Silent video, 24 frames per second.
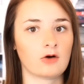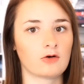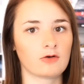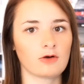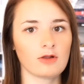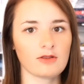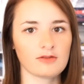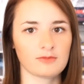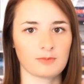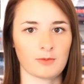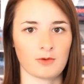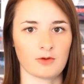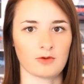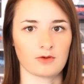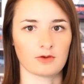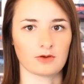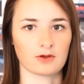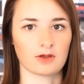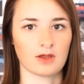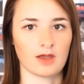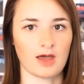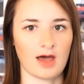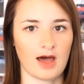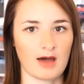
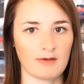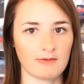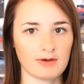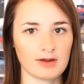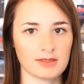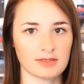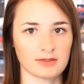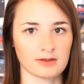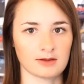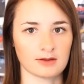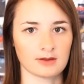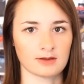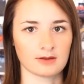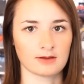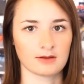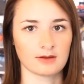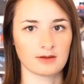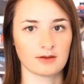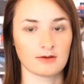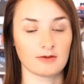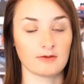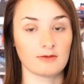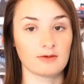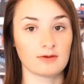Rosberg, however,
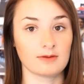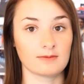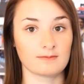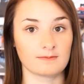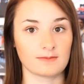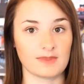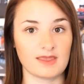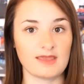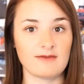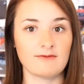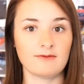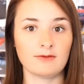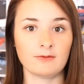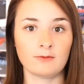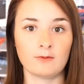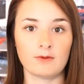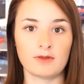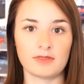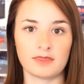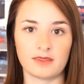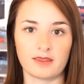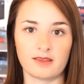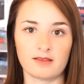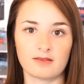even
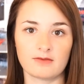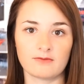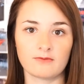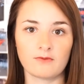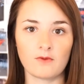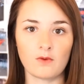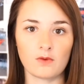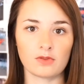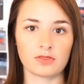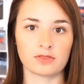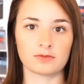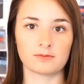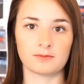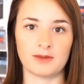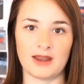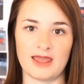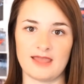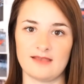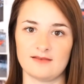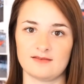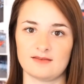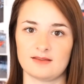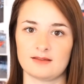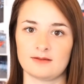with his fourth
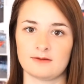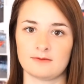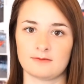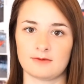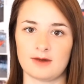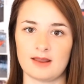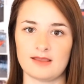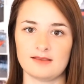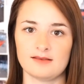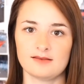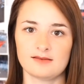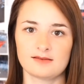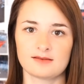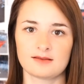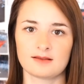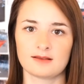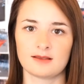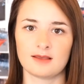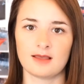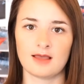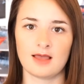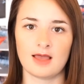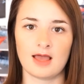place in the race,